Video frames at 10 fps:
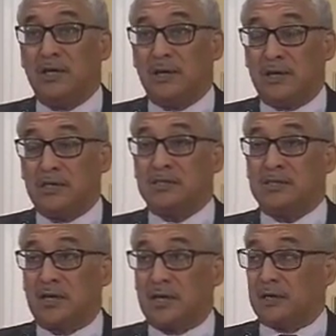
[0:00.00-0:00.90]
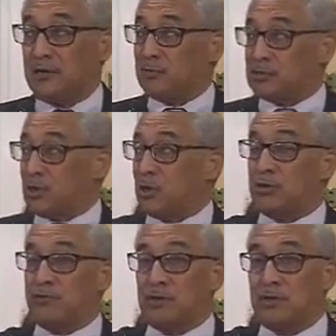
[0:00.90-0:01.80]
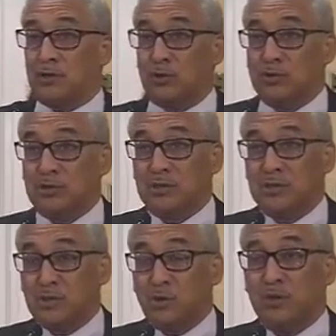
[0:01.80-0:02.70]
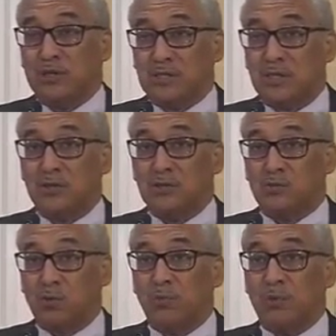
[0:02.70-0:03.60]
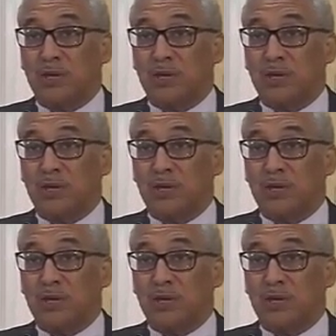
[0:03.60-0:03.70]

is a result of the conclusion that so many seniors won't be